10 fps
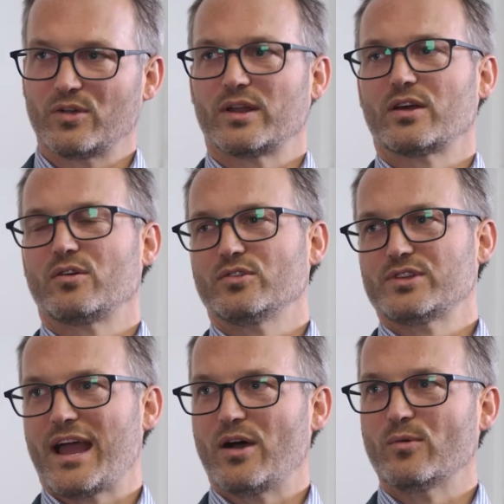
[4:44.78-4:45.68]
critical to
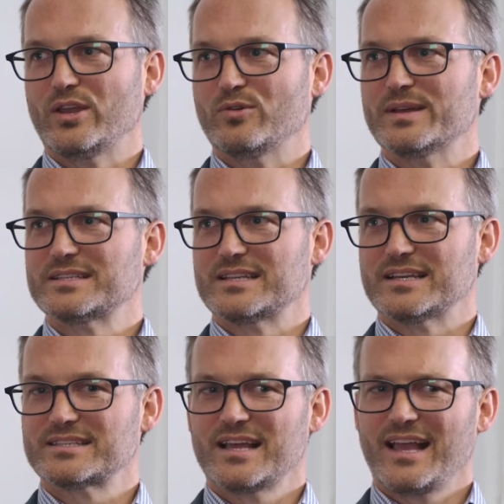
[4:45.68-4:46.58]
how we do
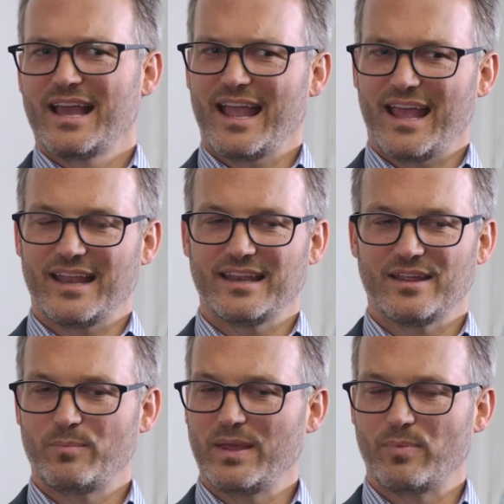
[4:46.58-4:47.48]
business.
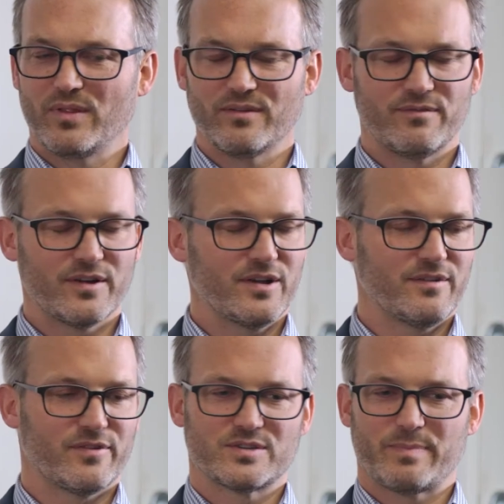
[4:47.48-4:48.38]
And people of very
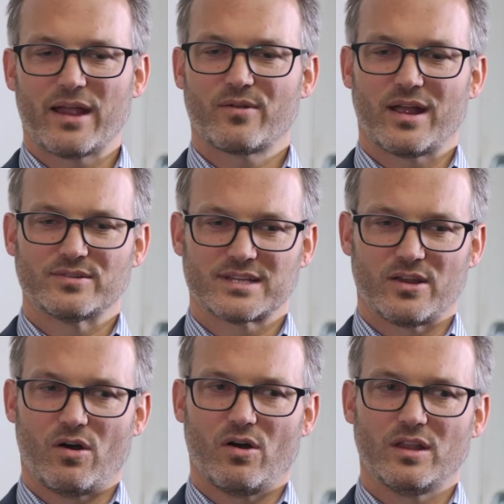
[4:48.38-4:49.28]
diverse backgrounds can
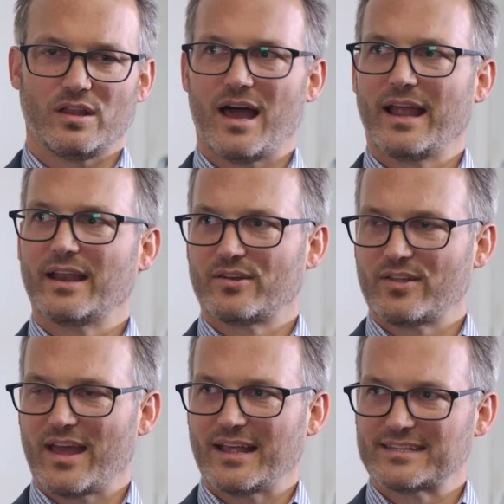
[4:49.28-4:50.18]
all align under
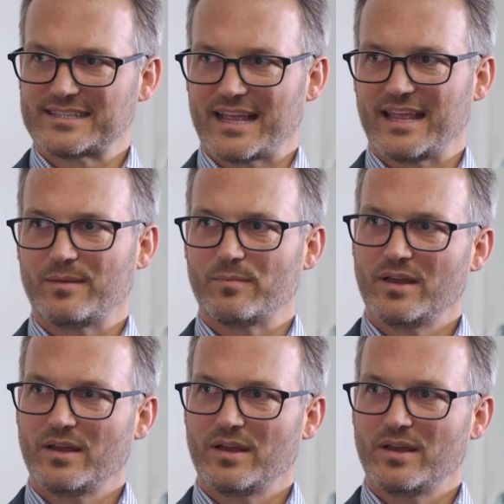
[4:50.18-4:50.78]
that same